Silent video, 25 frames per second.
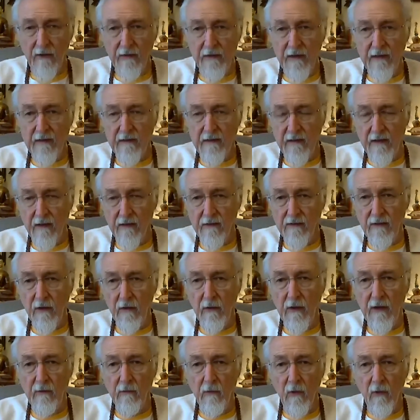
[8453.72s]
that they're
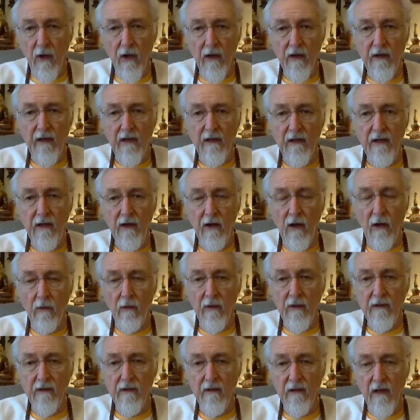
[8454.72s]
doing work,
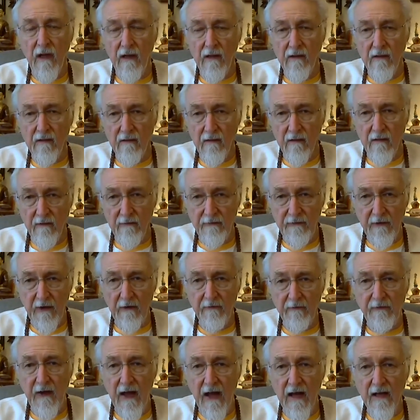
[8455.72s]
in the
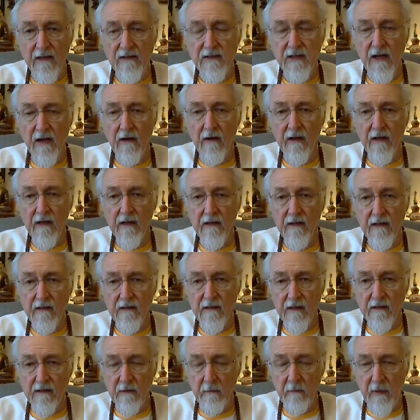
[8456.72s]
Fairfax area, that
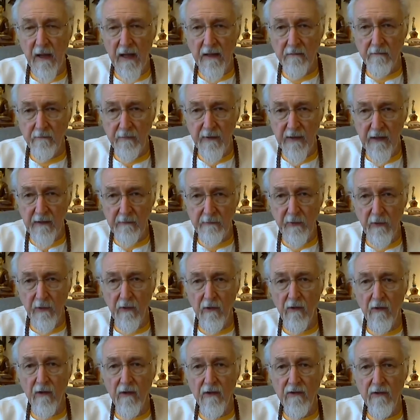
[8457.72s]
the Tibetan
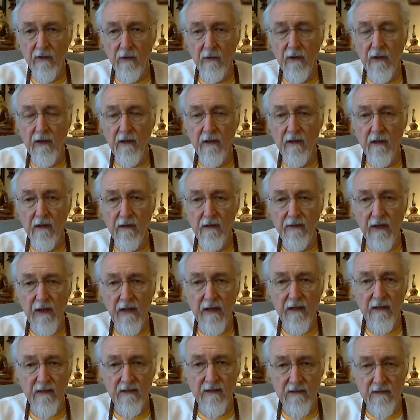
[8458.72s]
people are doing
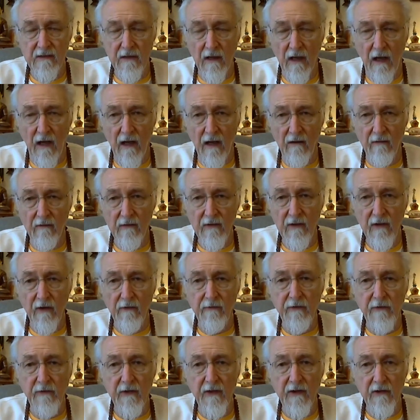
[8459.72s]
things,
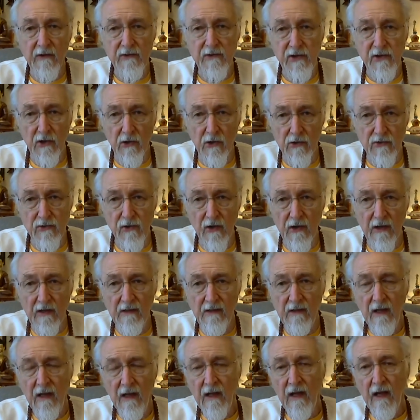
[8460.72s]
for their
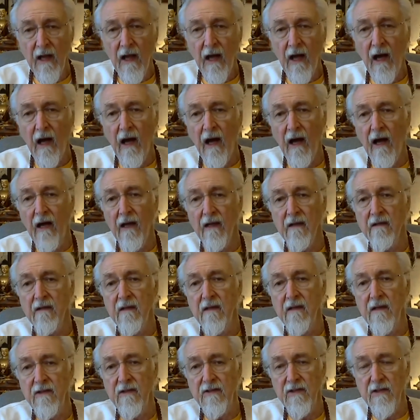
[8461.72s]
children,
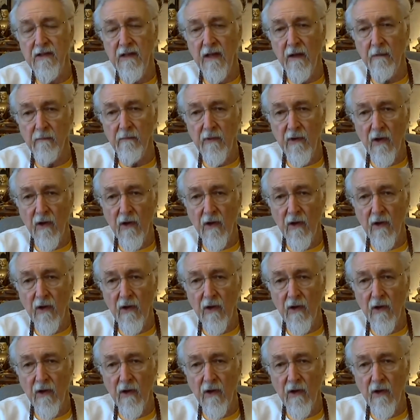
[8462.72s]
teaching them